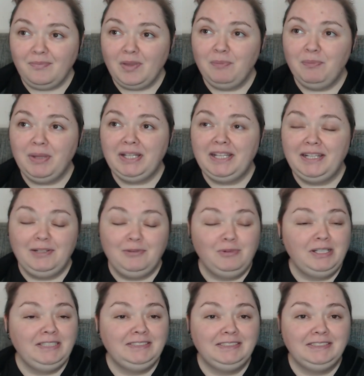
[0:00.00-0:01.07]
But
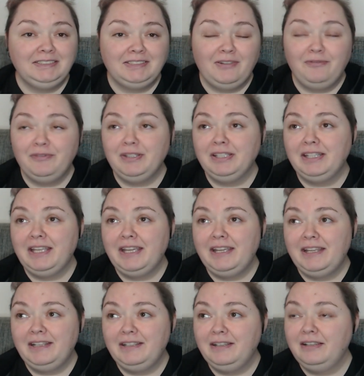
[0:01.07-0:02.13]
anyways, it's something
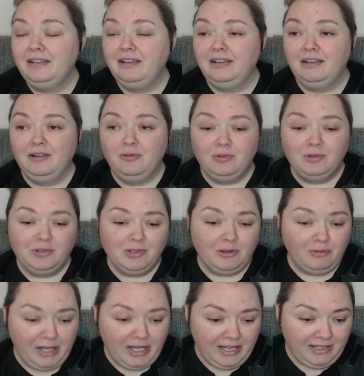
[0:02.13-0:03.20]
that was
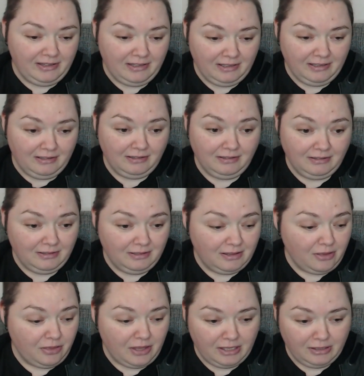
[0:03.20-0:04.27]
created
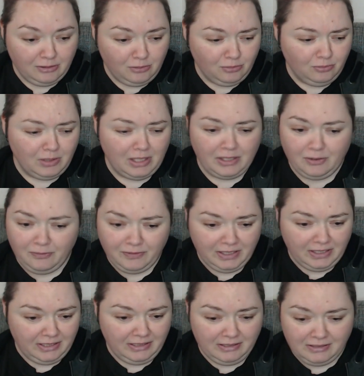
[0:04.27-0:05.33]
thanks to one of
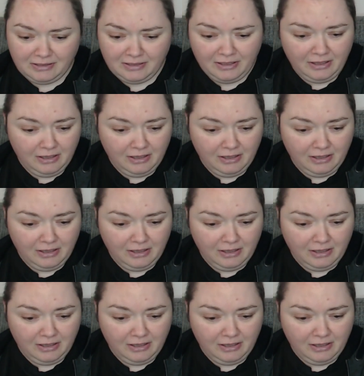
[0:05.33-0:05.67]
these,